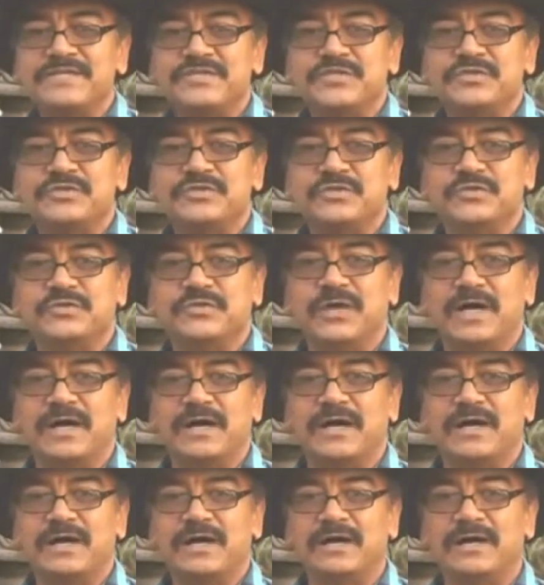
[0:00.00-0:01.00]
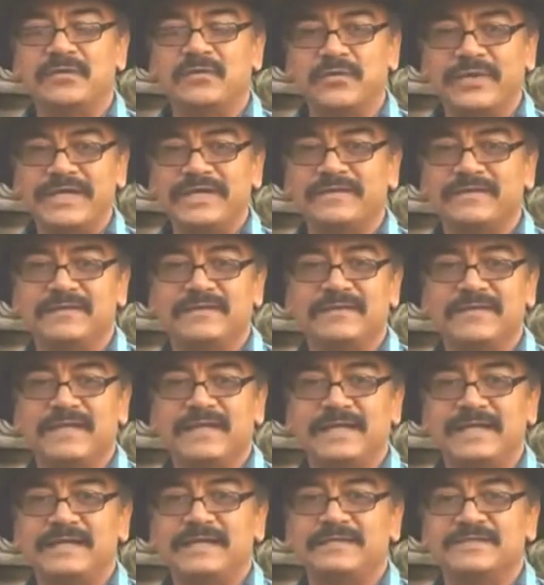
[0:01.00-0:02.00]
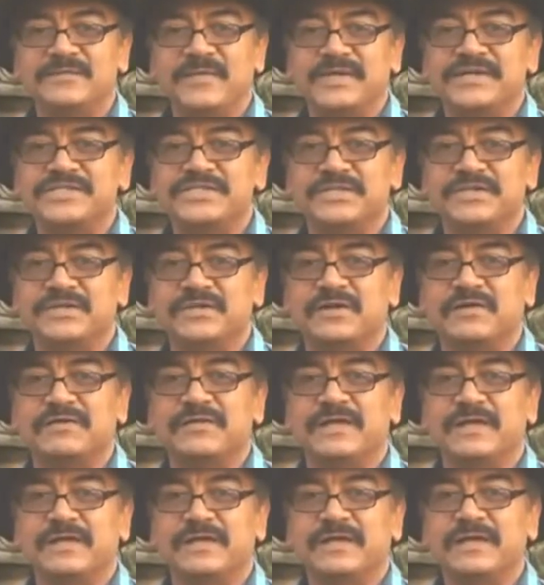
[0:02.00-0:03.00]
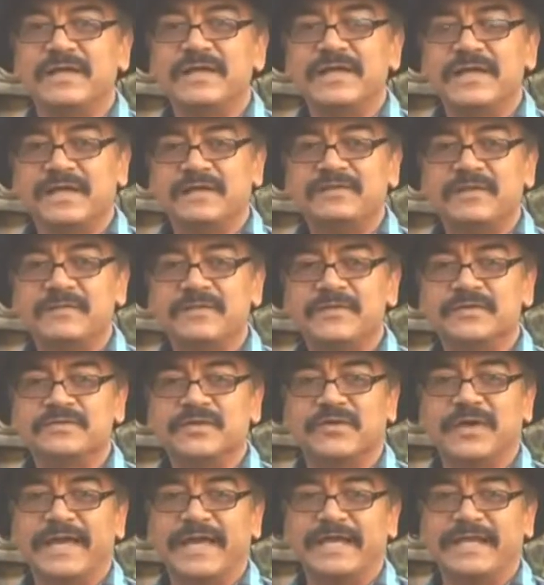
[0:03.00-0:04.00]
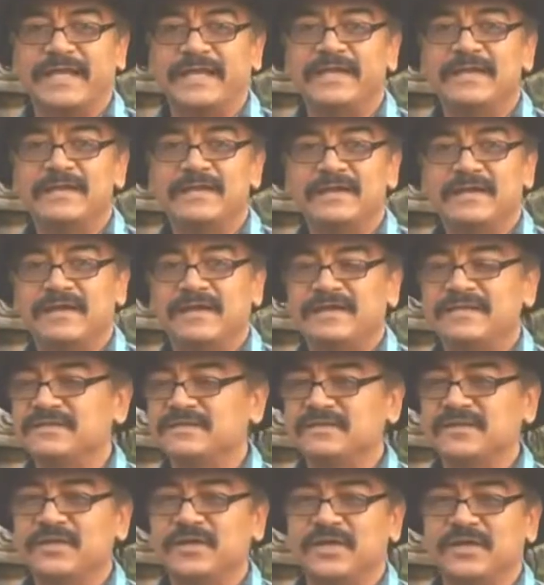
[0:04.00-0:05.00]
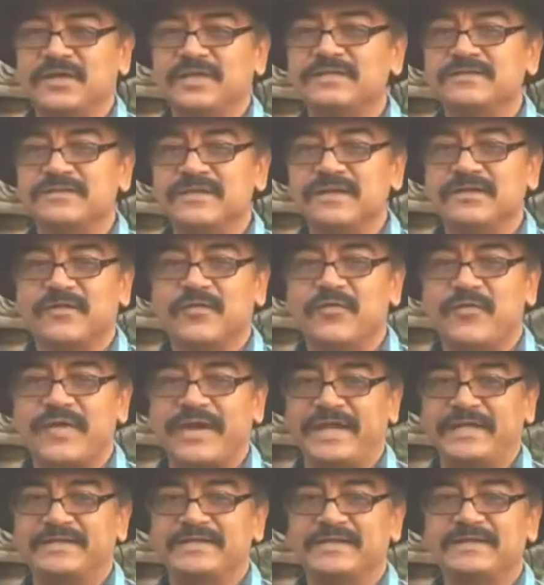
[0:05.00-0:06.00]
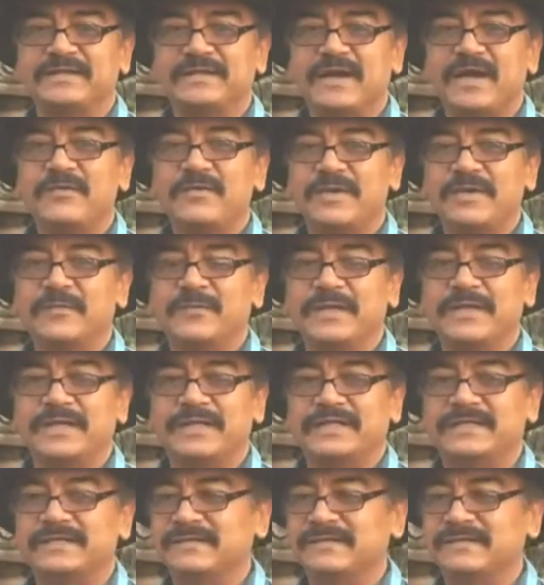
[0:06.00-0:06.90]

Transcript: I have a bird project in Guatemala that I started in 2001, where I did a census of all the birds of